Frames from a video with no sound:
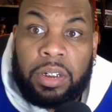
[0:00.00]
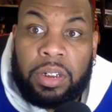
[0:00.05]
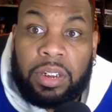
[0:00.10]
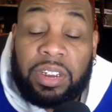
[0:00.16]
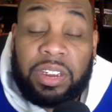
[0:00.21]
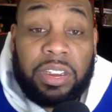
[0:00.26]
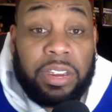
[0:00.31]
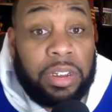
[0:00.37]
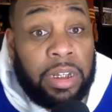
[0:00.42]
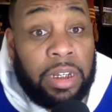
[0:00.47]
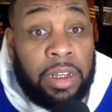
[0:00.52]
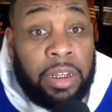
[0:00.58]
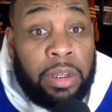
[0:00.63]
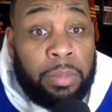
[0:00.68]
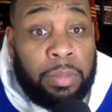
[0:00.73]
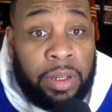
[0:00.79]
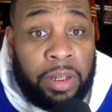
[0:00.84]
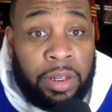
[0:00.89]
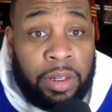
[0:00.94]

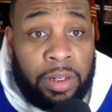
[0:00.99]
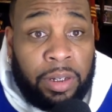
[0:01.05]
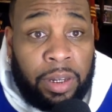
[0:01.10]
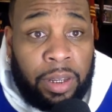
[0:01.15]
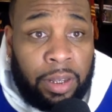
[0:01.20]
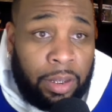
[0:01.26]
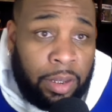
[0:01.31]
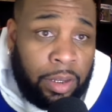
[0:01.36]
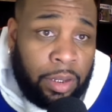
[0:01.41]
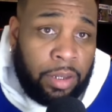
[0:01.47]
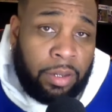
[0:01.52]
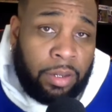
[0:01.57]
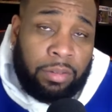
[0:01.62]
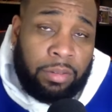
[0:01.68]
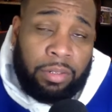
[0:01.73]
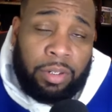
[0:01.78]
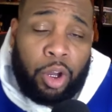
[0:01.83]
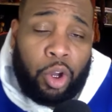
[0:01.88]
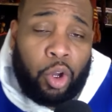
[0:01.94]
scheming
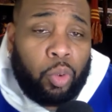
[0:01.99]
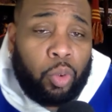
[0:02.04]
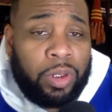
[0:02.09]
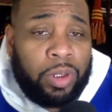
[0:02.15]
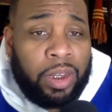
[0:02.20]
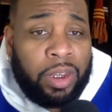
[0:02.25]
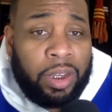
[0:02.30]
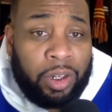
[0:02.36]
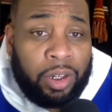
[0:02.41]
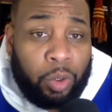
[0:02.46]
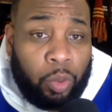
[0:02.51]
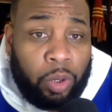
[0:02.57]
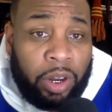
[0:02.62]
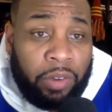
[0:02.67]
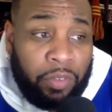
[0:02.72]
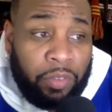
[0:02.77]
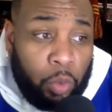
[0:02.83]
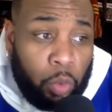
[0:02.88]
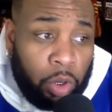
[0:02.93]
and gold digging or
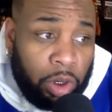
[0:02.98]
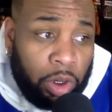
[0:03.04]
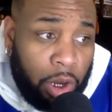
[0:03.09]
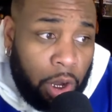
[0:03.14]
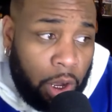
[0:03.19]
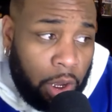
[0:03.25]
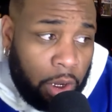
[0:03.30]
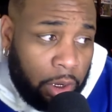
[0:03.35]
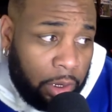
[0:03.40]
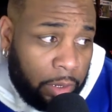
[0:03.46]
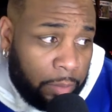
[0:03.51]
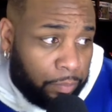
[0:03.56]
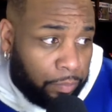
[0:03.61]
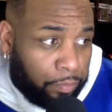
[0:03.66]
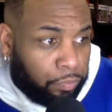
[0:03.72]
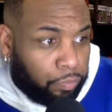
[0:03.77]
whatever you want to call it